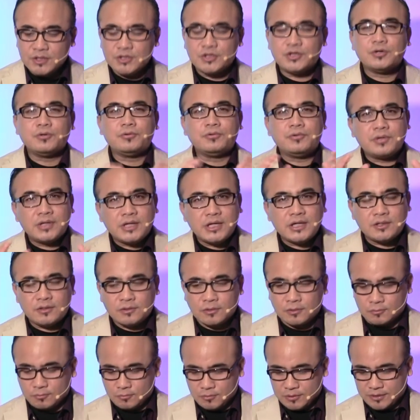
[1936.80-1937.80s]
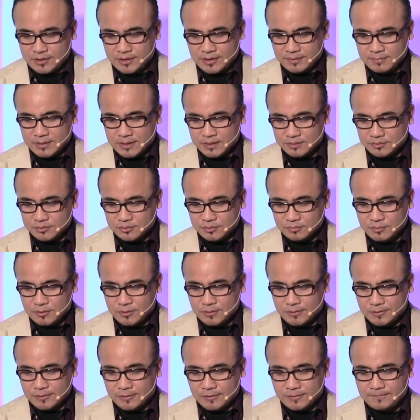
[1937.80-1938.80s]
you need not worry about
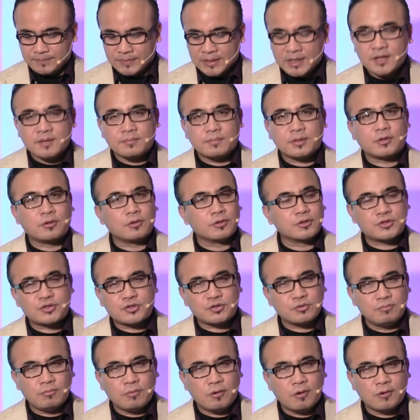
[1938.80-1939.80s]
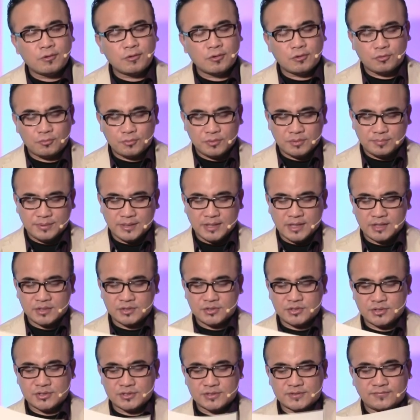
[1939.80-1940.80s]
tomorrow, because tomorrow will be
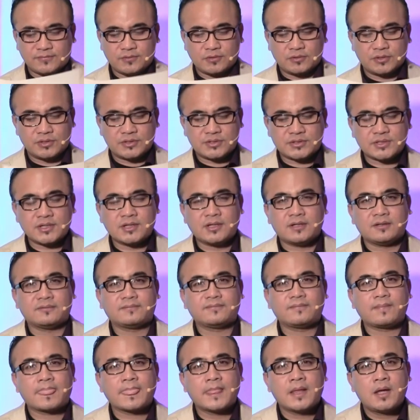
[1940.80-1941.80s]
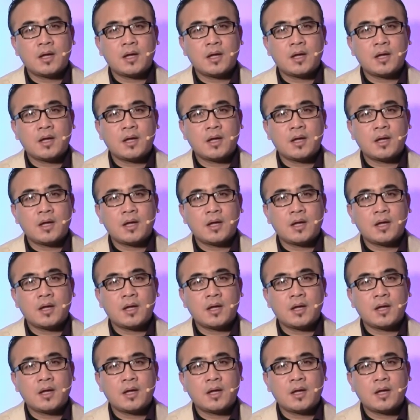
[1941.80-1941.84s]
anxious for itself.